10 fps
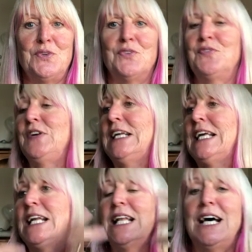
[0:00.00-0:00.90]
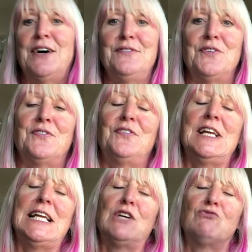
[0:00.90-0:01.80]
you're feeling love, you're
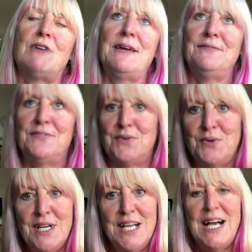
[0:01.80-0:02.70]
feeling grateful,